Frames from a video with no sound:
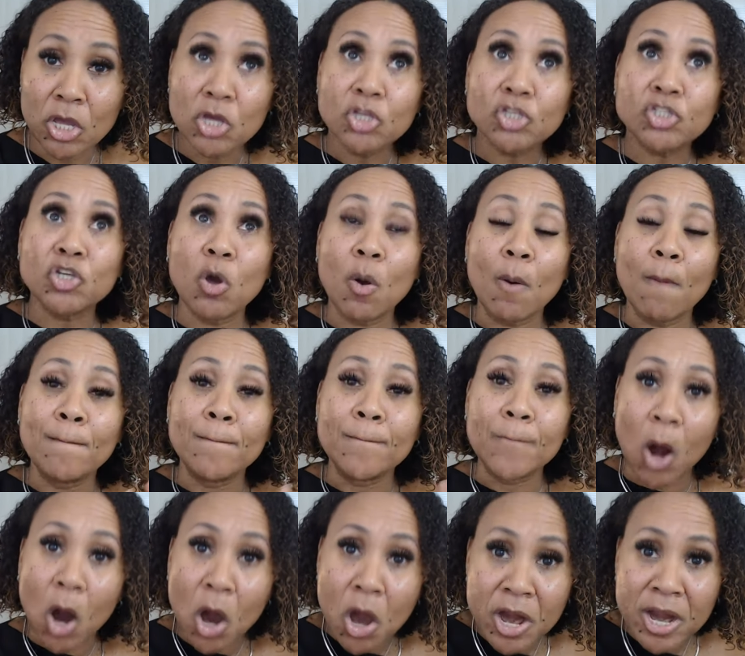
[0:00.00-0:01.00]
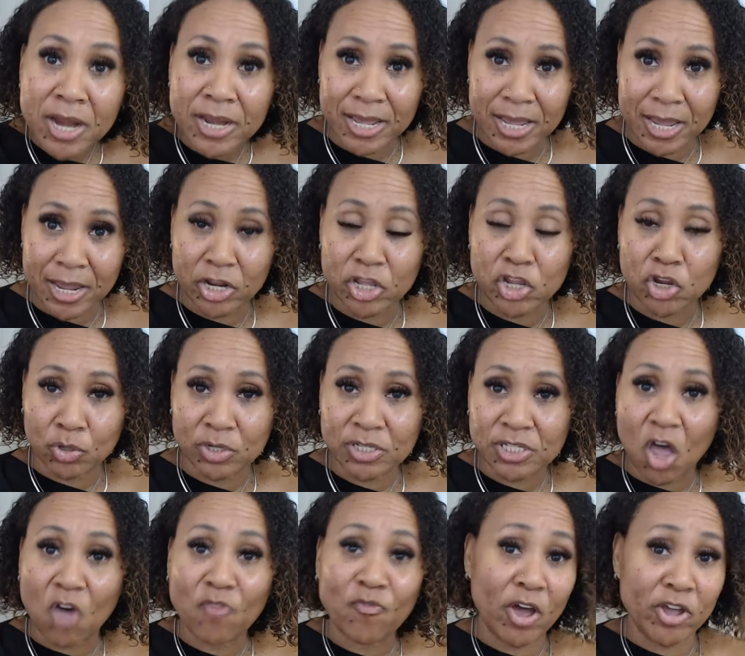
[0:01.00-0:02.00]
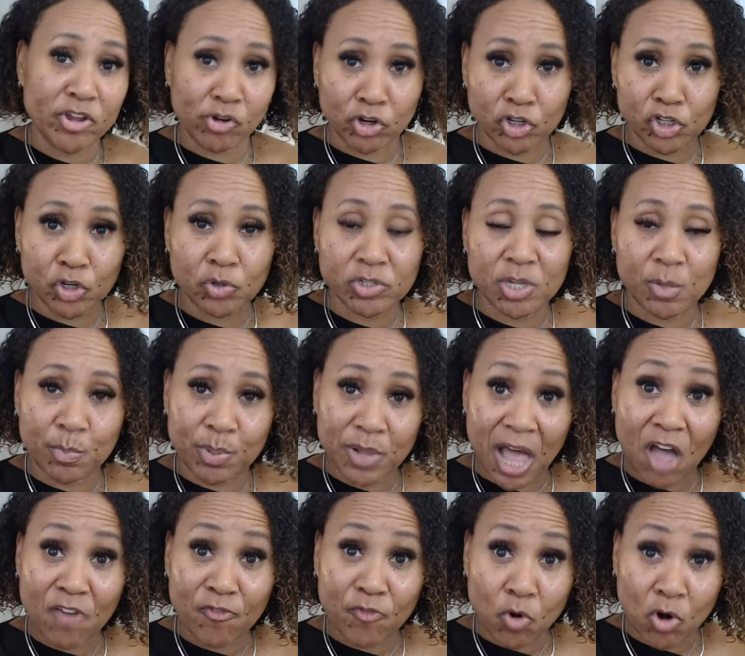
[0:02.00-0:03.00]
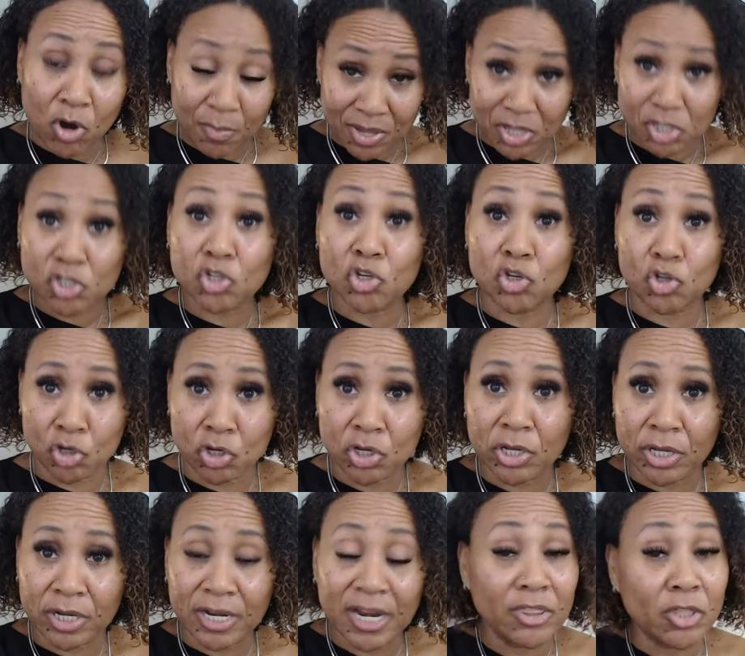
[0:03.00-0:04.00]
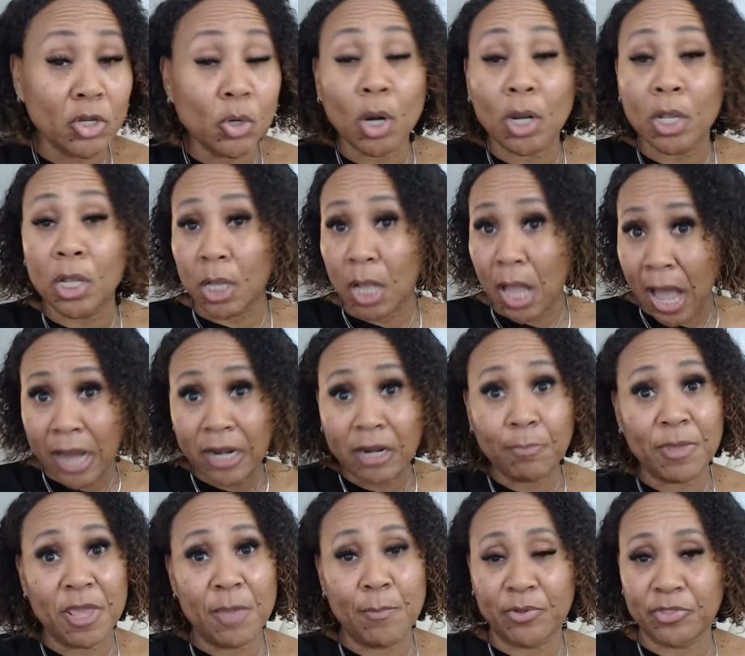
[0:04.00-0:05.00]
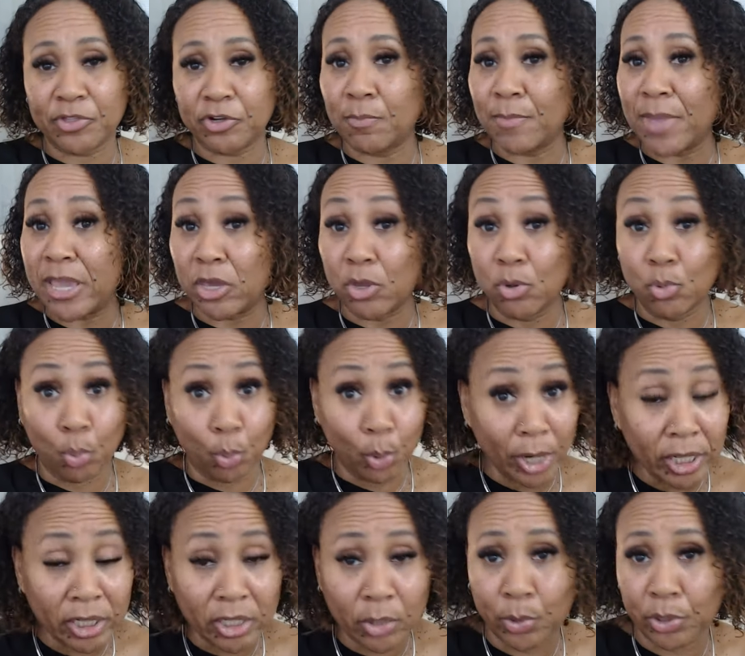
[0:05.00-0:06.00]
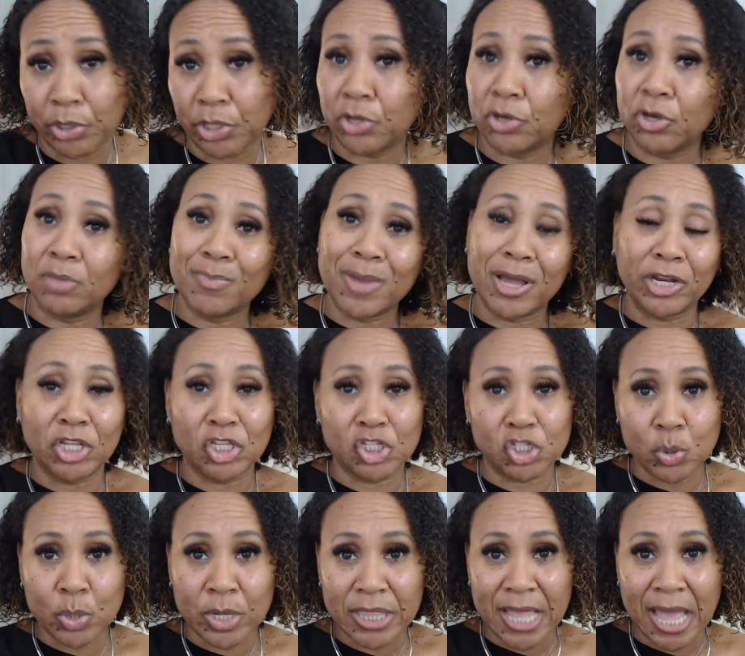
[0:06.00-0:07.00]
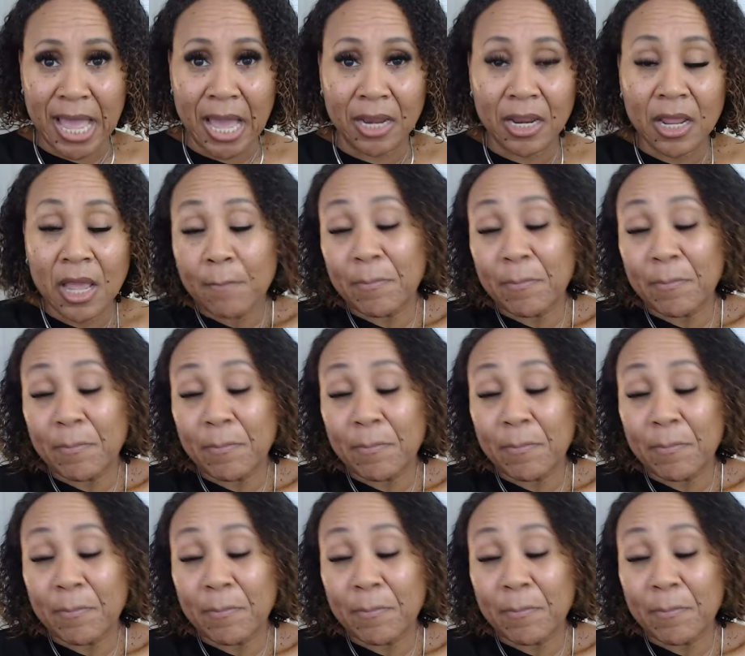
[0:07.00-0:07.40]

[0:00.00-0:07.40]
So marketing yourself on your chosen platform is good. And there are a lot of people that are making really, really good money doing that.